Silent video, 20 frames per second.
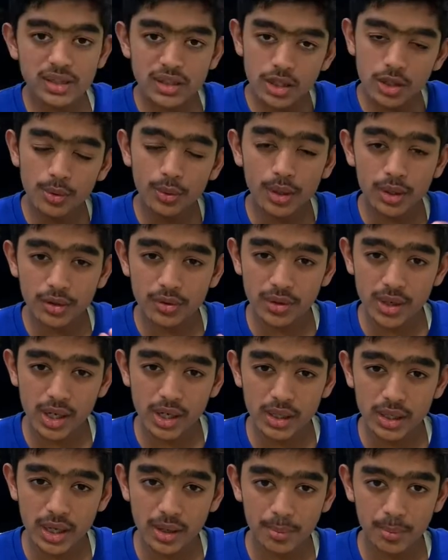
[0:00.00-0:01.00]
say you want to create
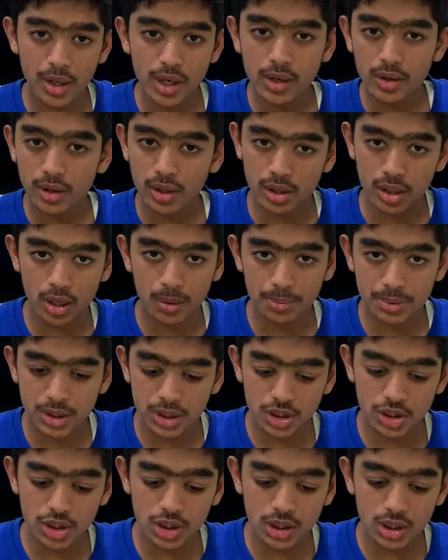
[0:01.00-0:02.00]
a game, right, or a
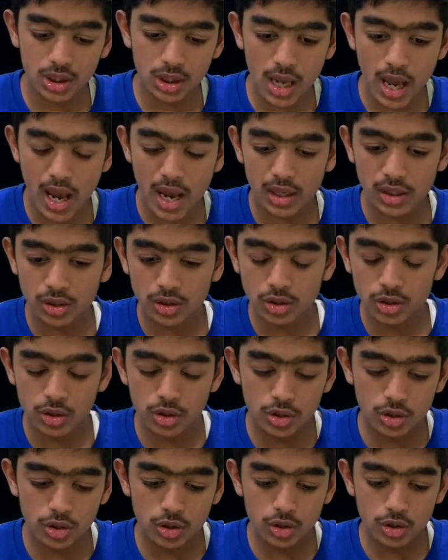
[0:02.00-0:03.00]
competition, and
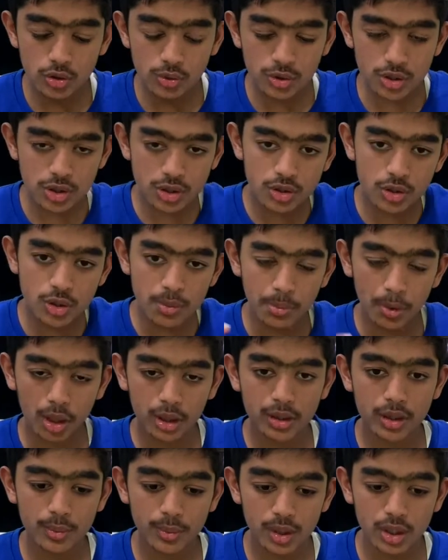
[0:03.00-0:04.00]
you just go to
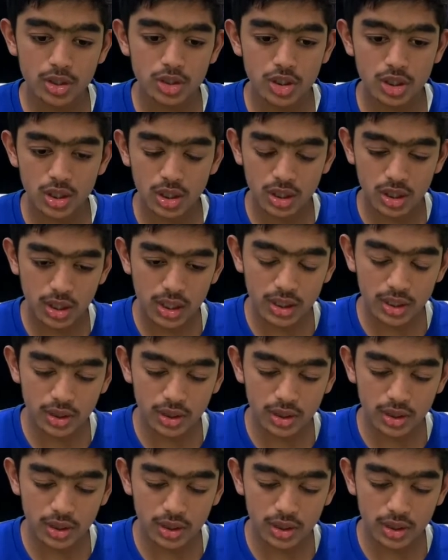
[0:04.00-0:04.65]
MarketWatch, click